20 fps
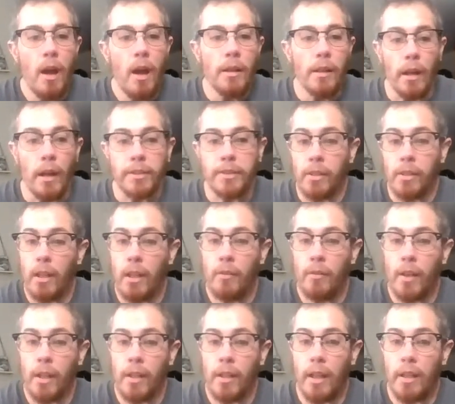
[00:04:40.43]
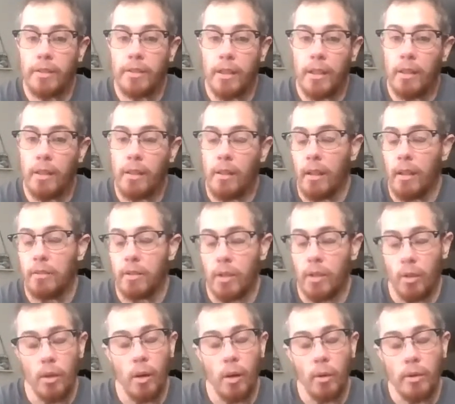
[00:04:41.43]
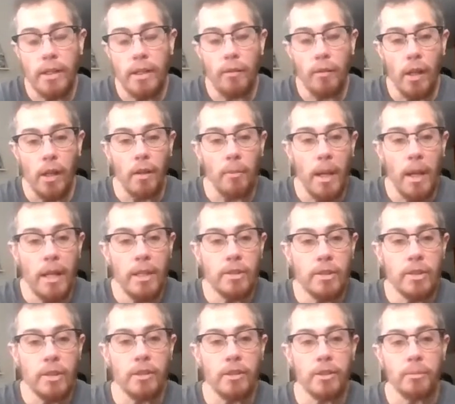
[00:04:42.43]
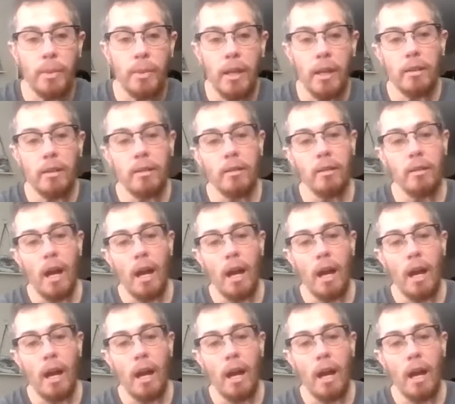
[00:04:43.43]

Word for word: now i still have adhd and i don't always have a lot of patience but